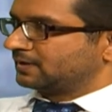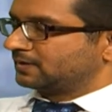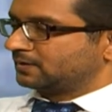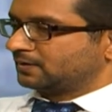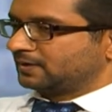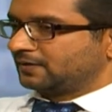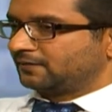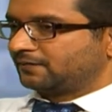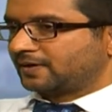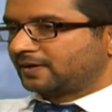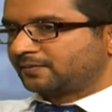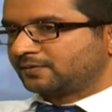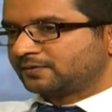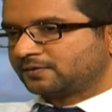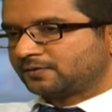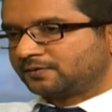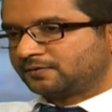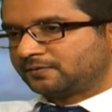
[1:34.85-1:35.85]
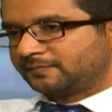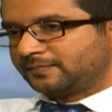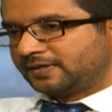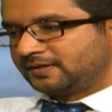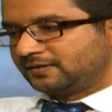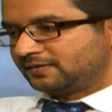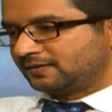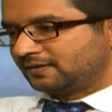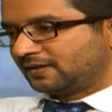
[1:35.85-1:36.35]
So if I have to show you a
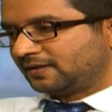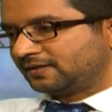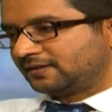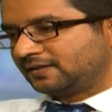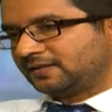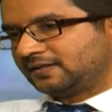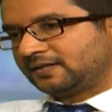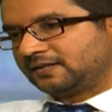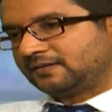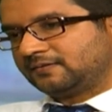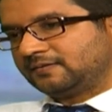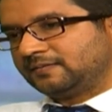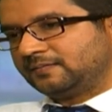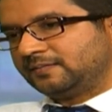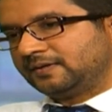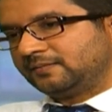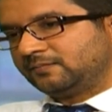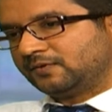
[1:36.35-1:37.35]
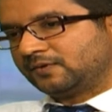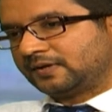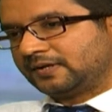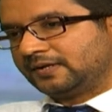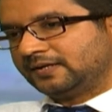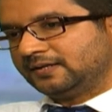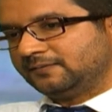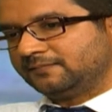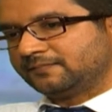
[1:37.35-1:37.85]
picture, I think it will be more
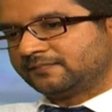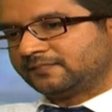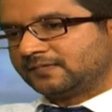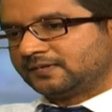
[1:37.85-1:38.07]
clear,